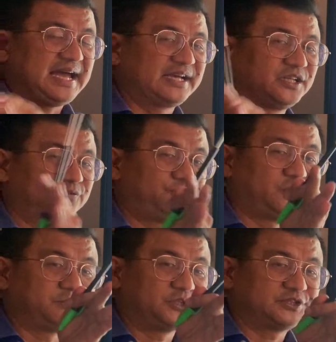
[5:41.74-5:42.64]
angle
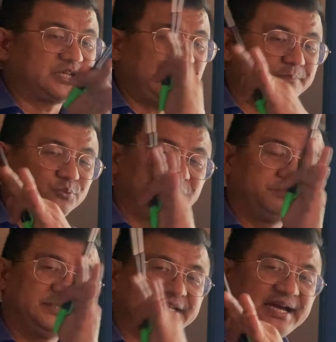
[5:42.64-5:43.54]
formed on top will
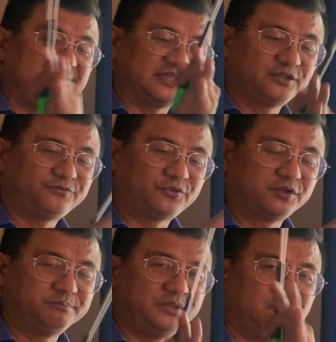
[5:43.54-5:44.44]
be the angle
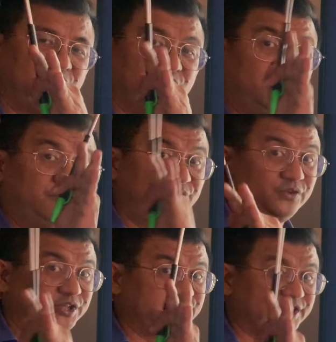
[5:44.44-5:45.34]
formed below.
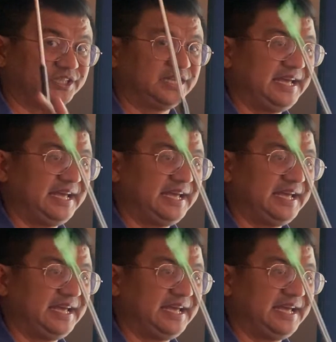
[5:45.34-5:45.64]
Vertical